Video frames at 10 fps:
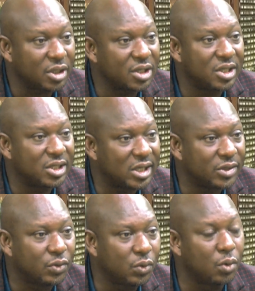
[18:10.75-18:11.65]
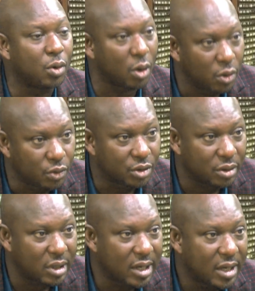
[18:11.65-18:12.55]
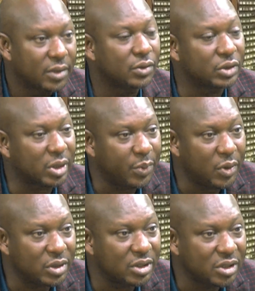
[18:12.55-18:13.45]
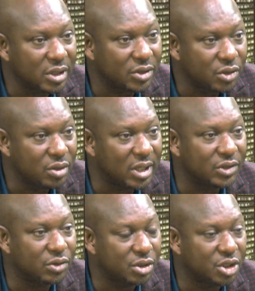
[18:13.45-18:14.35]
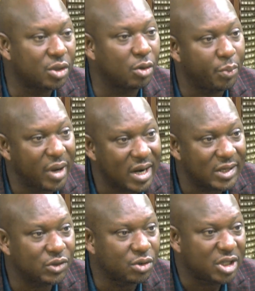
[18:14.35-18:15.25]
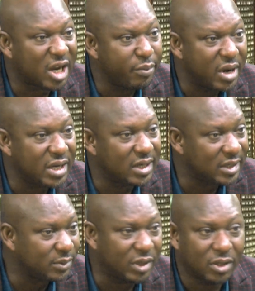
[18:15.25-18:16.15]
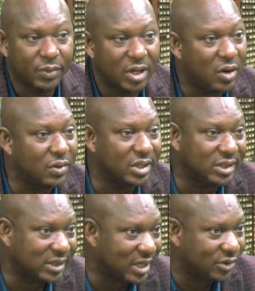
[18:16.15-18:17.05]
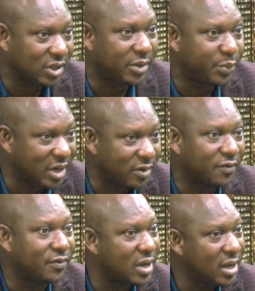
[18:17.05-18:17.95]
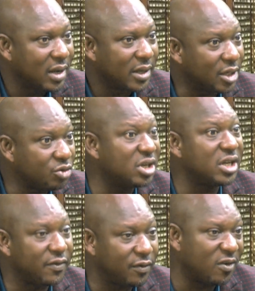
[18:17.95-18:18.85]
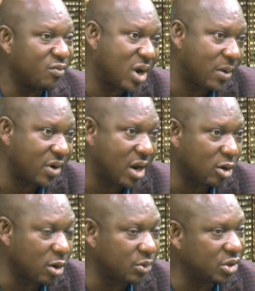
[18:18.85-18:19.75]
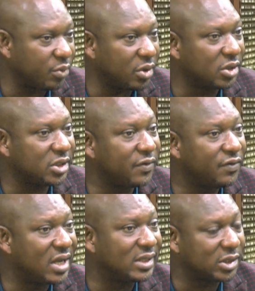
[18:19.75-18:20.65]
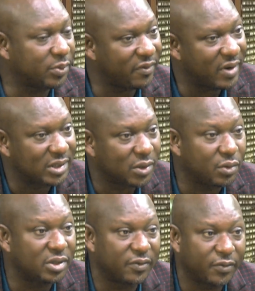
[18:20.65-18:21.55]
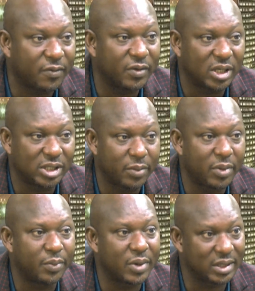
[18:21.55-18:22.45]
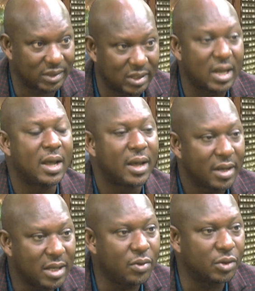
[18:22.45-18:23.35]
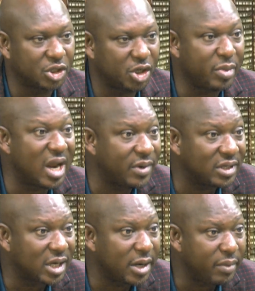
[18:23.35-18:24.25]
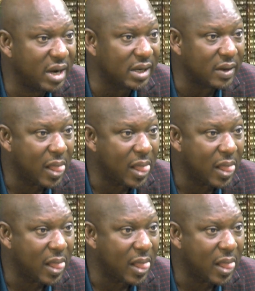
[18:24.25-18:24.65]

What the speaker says: The teachers who collude to support students to cheat or parents to take money, all this is actually part of the twin evil of bribery and corruption, because if there's a supervisor who is involved in exam malpractice, he or she might be taking money.